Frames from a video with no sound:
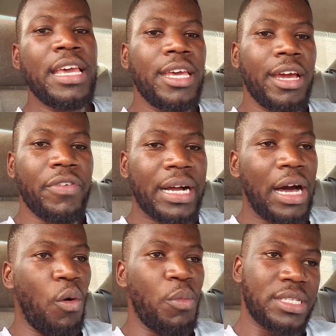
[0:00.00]
Every car
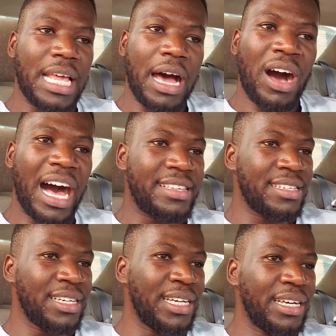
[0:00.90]
almost now has
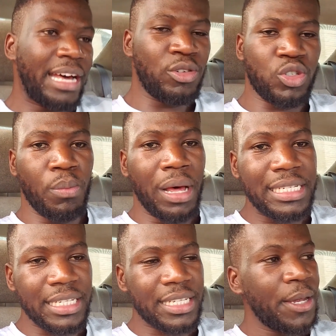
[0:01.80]
an
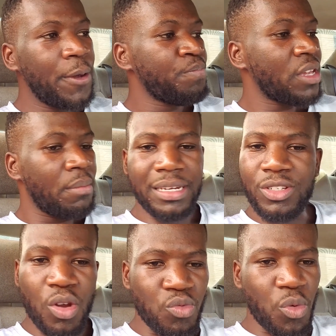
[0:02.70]
automatic. But
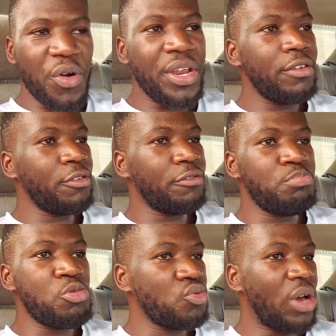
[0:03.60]
don't worry,
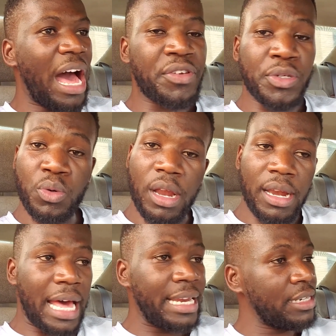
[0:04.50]
you have to go and
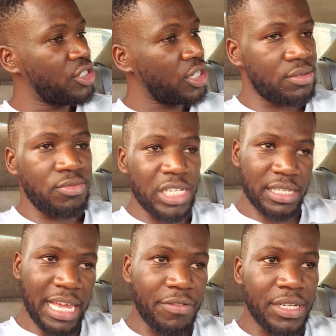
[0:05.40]
learn it. Just
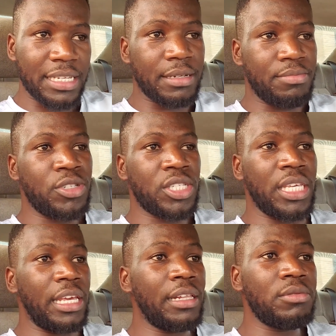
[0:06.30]
have it as a
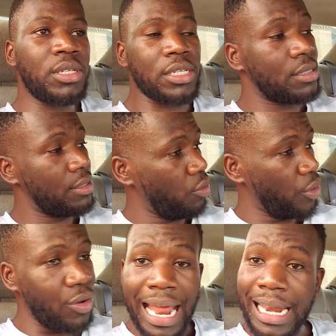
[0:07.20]
skill, just the way you
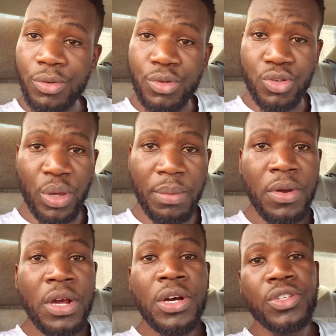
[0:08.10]
learn how to swim.
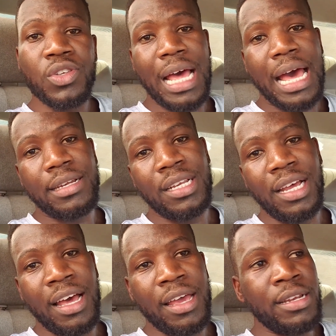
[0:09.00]
So that
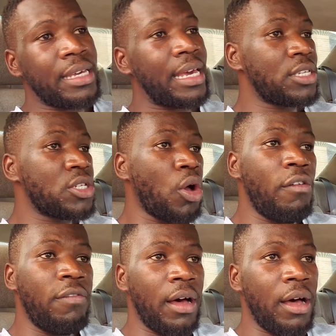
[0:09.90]
in case of
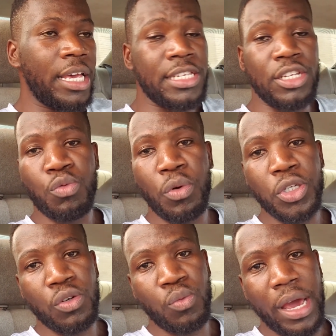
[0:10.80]
a
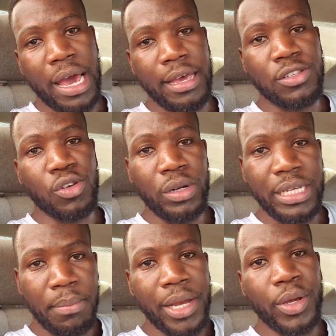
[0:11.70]
situation where it's only a
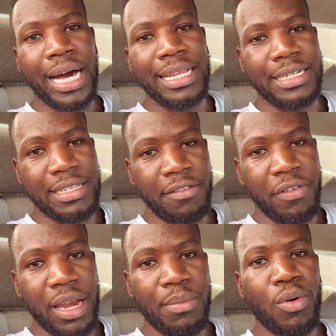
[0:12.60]
manual car that is
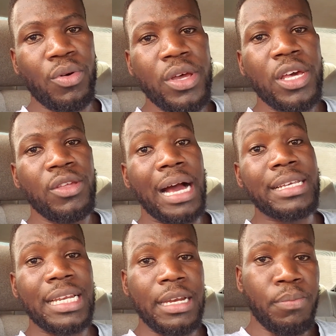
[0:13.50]
available, you're
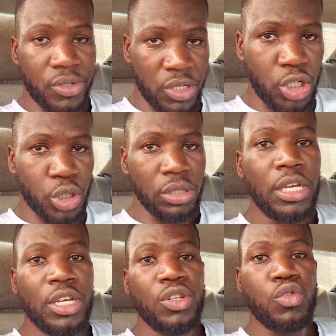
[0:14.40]
actually in position
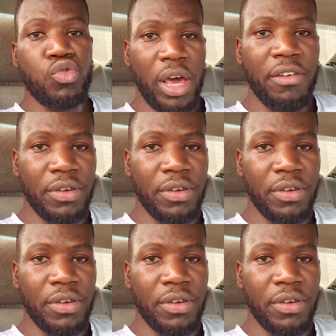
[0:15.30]
to drive